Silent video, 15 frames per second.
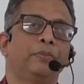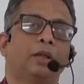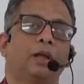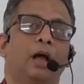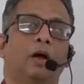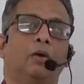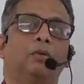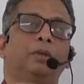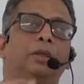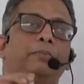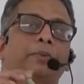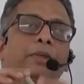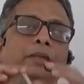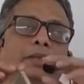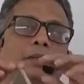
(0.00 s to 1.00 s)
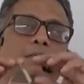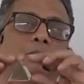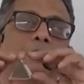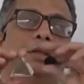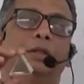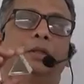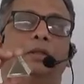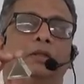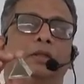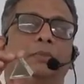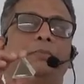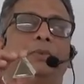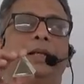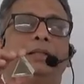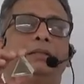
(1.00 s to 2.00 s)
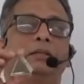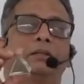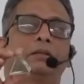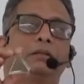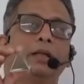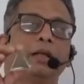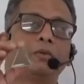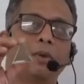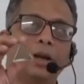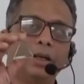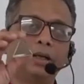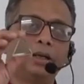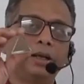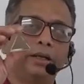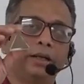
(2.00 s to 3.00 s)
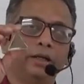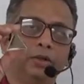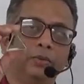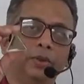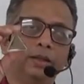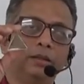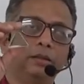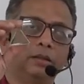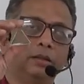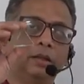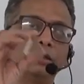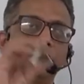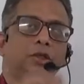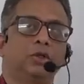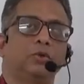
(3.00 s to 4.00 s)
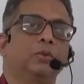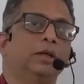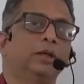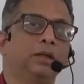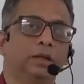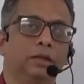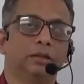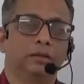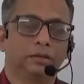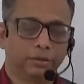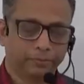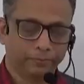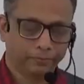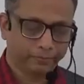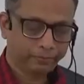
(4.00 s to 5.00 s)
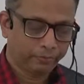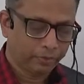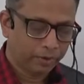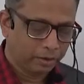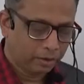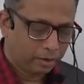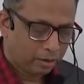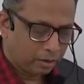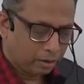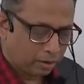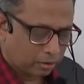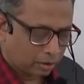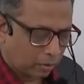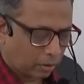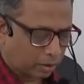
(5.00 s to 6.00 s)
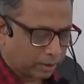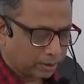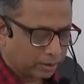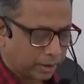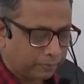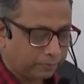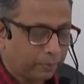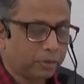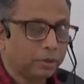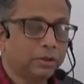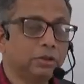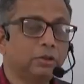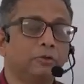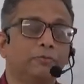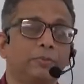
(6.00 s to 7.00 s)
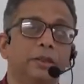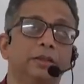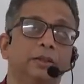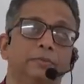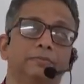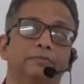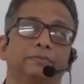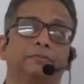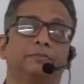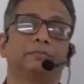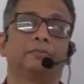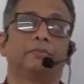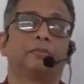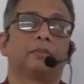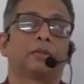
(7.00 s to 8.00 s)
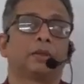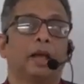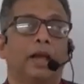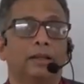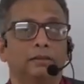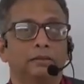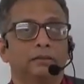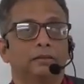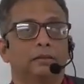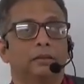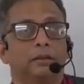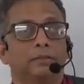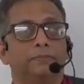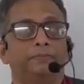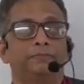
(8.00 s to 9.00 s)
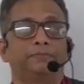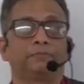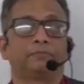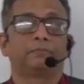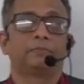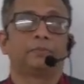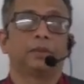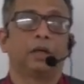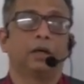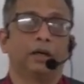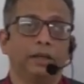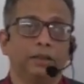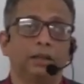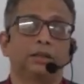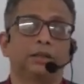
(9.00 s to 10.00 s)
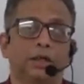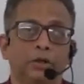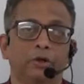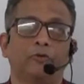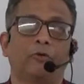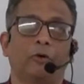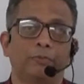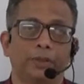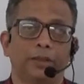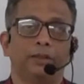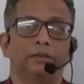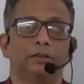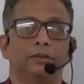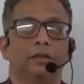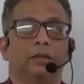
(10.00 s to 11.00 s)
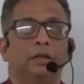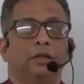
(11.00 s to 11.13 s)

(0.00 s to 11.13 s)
how the prism separates that white light into its constituent colors. Now what is the importance of prism as in the study of optics?